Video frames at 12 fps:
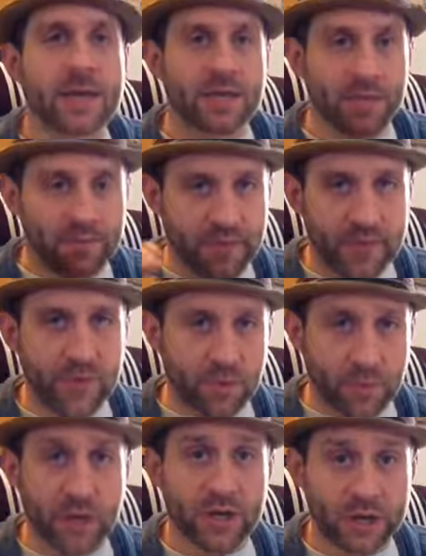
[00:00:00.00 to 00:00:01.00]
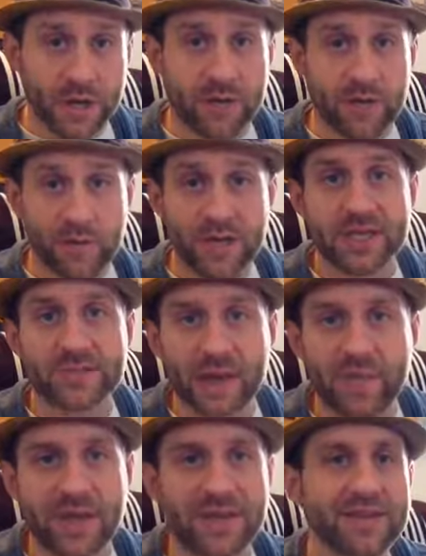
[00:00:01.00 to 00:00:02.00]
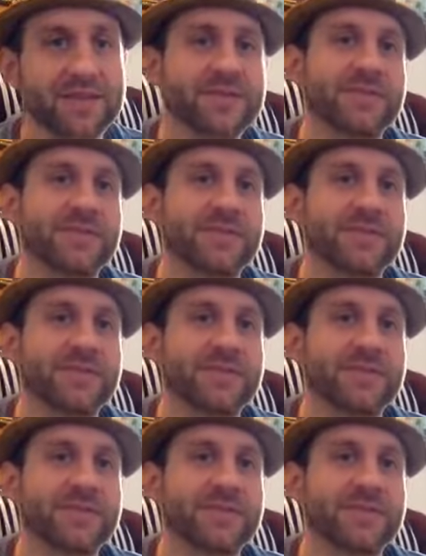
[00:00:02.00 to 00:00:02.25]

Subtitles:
you put it together piece by piece,